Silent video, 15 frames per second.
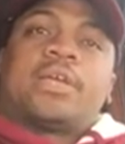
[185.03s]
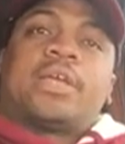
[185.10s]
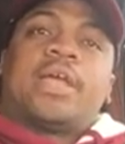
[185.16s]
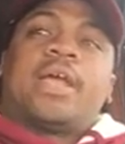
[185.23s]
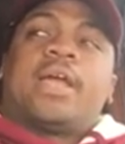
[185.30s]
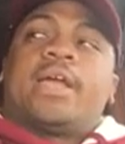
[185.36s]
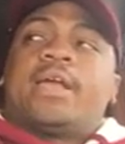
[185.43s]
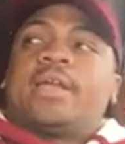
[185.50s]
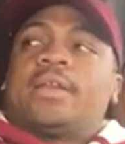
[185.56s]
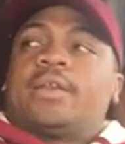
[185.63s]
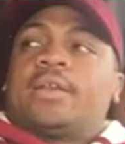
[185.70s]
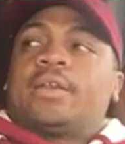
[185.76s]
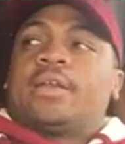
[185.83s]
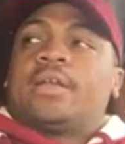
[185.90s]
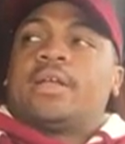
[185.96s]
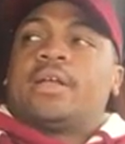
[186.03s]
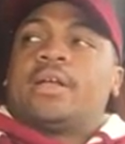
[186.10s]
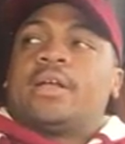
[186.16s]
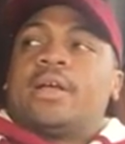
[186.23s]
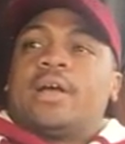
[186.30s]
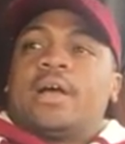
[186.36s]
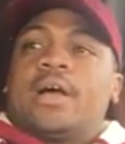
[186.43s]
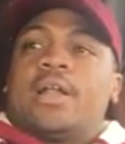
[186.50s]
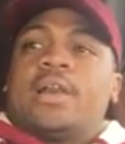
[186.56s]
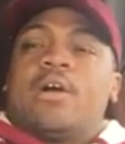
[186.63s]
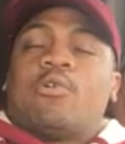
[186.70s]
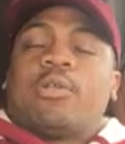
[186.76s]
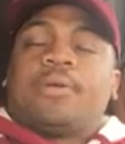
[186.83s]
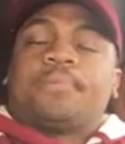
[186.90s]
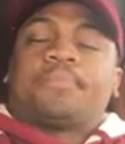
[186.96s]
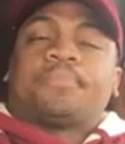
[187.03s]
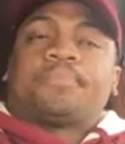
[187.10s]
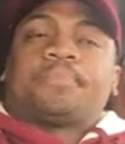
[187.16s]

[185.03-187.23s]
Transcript: getting loaded,